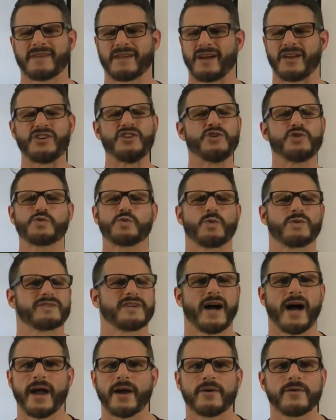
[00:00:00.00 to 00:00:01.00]
unusual
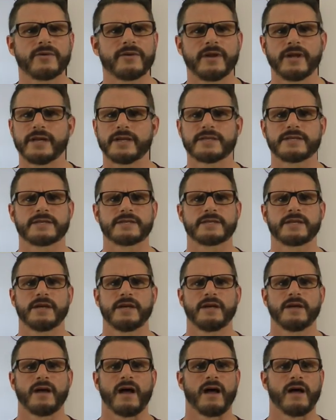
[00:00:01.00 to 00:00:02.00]
tiredness,
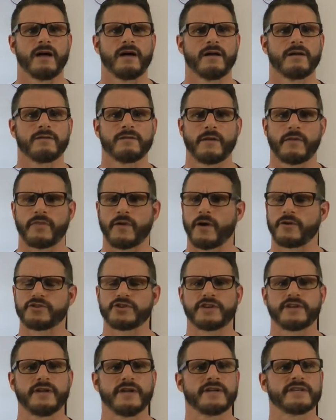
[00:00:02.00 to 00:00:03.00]

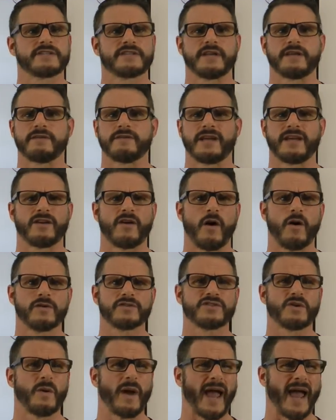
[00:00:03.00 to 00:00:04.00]
lethargicness, and
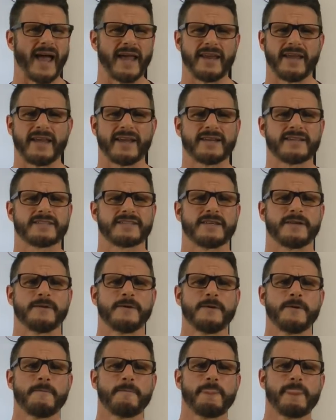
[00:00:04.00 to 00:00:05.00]
also headaches,
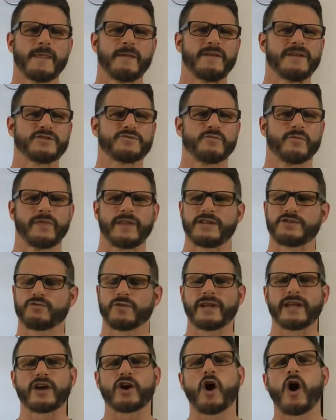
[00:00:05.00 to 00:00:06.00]
and these
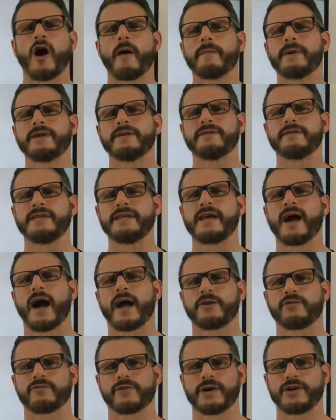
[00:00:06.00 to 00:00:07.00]
really common
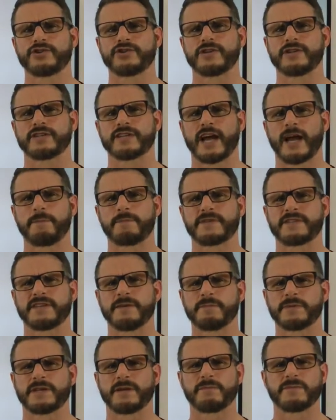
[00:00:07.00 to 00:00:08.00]
dehydration type
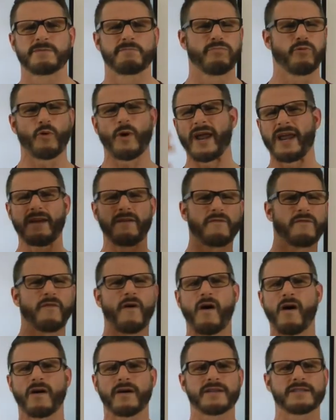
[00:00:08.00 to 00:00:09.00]
symptoms. Brain
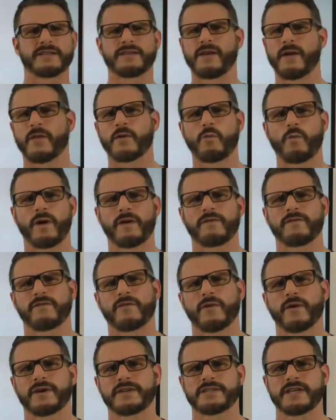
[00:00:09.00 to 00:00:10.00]
fog is another one,
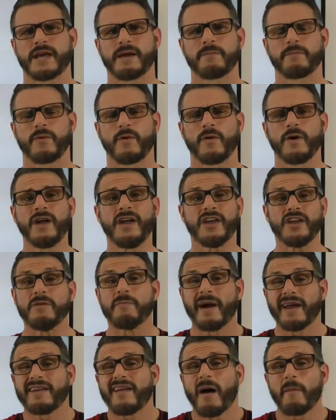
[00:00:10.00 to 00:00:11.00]
for example. You
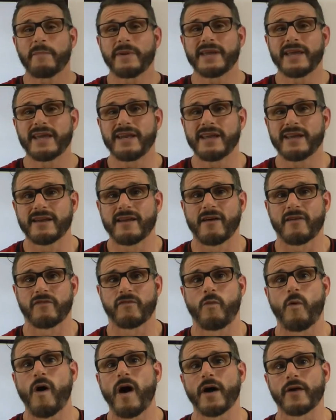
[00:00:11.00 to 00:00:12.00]
might not be getting
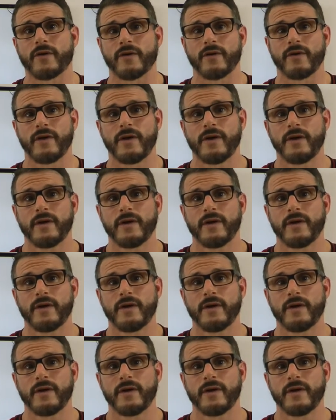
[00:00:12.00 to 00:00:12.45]
enough water.